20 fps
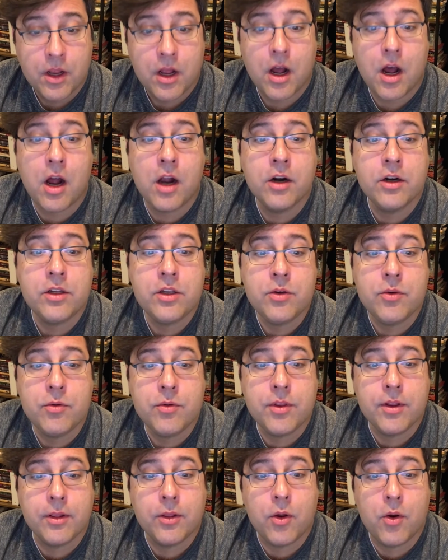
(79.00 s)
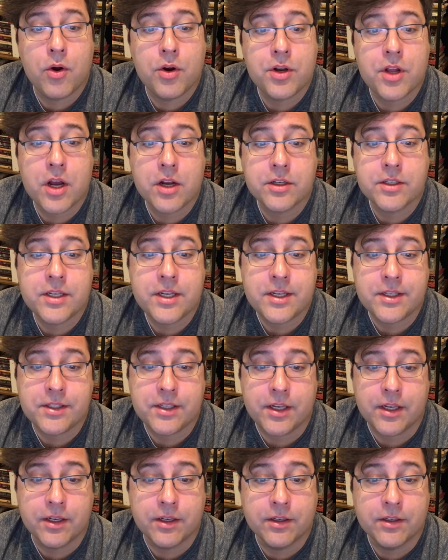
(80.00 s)
"Are you the Lord
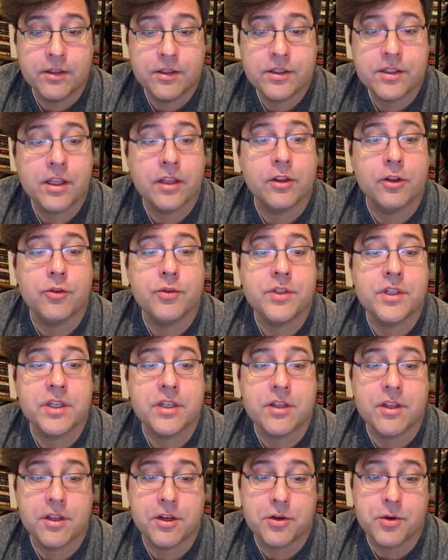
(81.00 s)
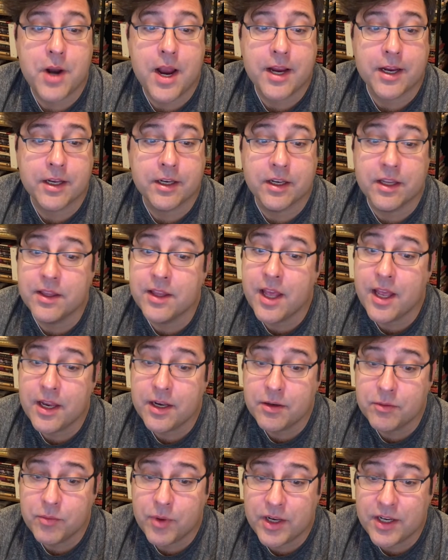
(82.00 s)
Octisian?" said Lucy to the dragon, and
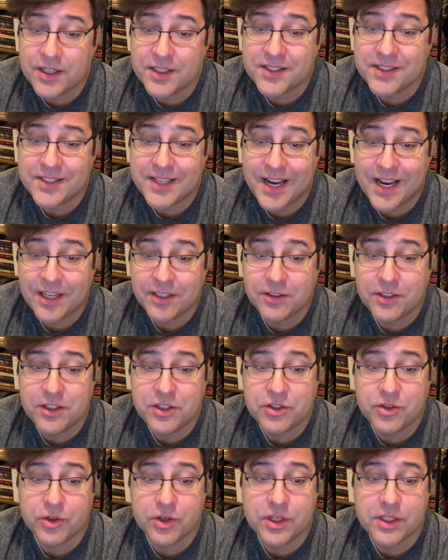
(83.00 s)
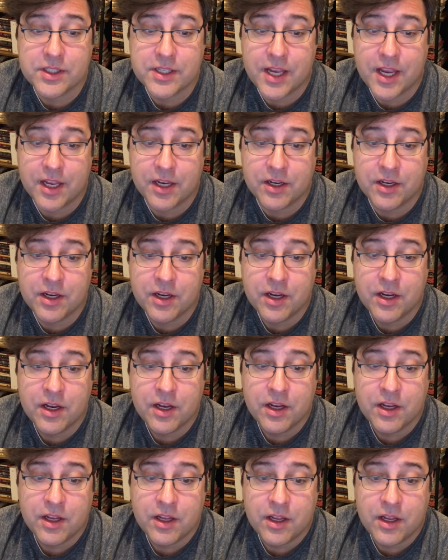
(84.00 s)
then, when it sadly shook its head,
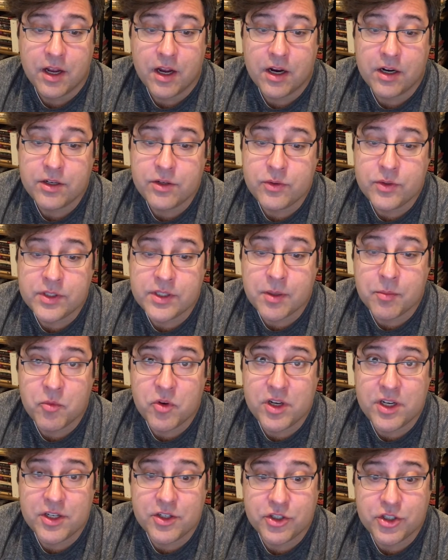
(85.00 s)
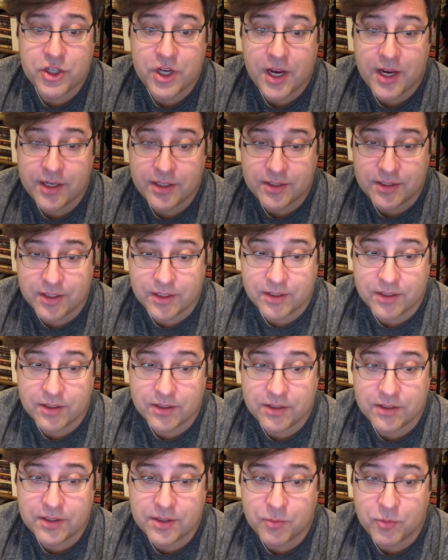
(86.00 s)
"Are you someone
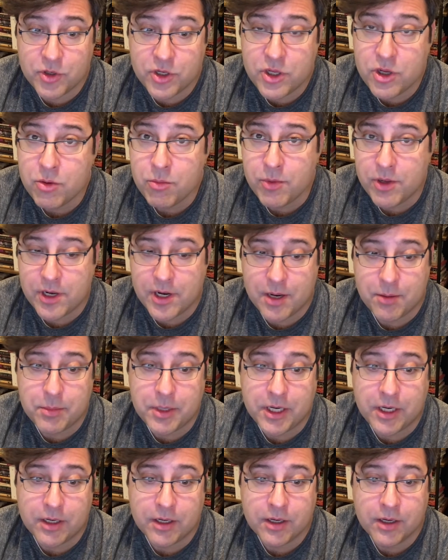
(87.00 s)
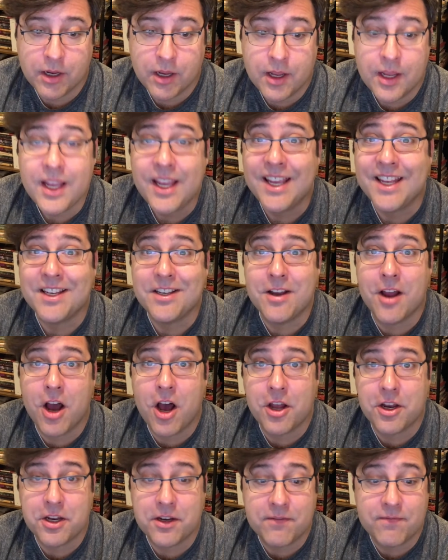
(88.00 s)
enchanted? Someone human, I mean?" It
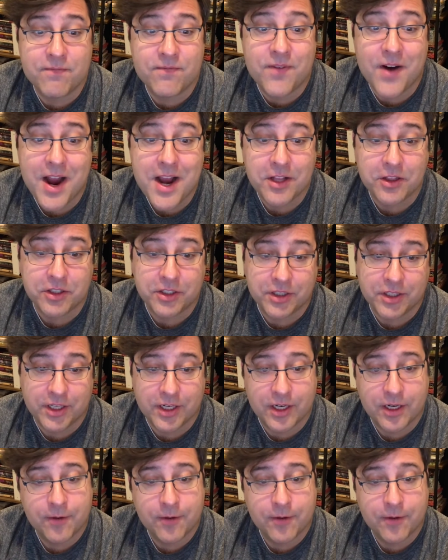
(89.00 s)
nodded violently.